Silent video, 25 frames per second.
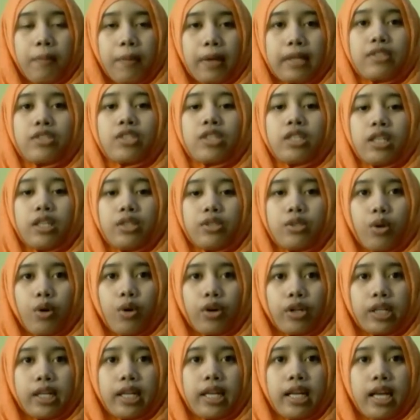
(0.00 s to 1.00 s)
Part C,
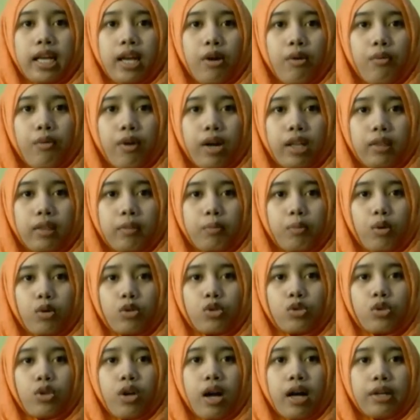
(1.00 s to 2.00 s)
sorry. What
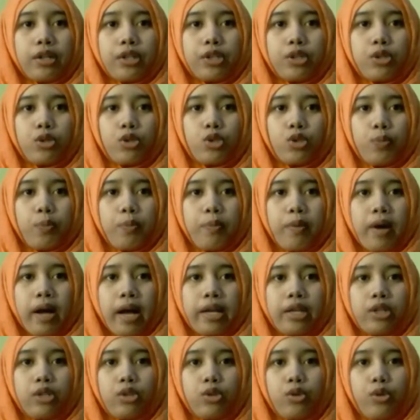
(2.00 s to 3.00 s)
books are used
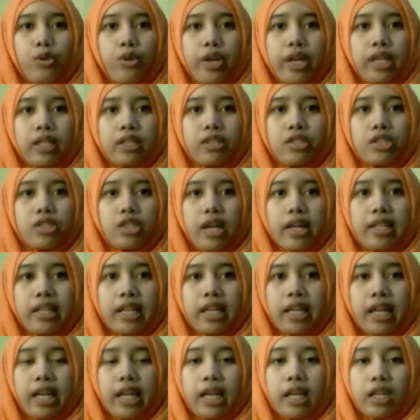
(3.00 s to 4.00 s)
by you in
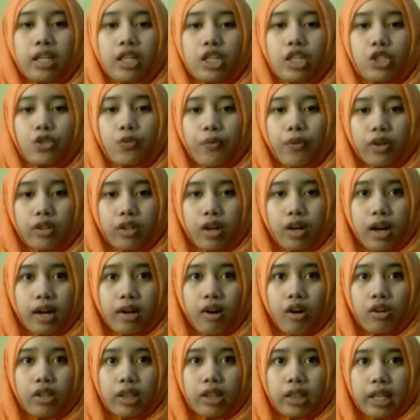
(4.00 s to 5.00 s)
studying English for
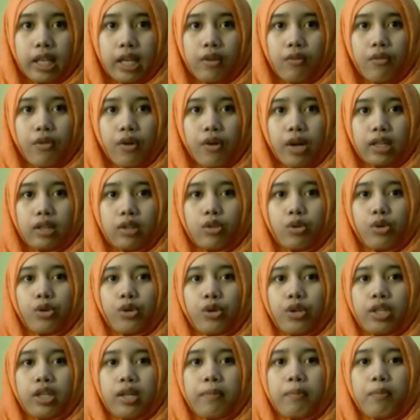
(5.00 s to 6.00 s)
accounting? What
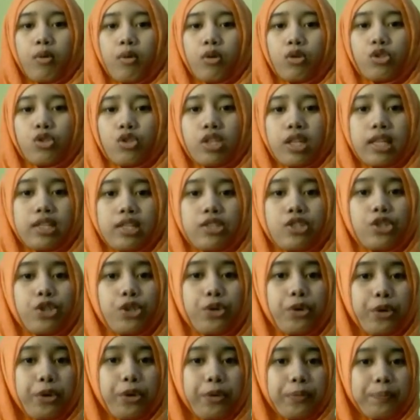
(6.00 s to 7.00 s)
do the books teach
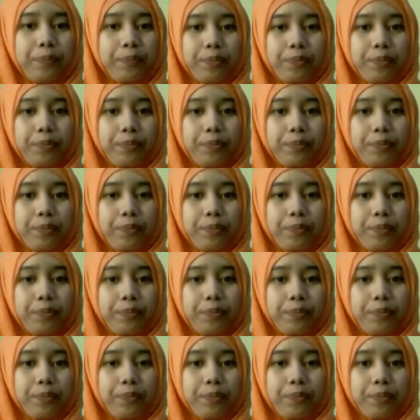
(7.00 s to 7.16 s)
you?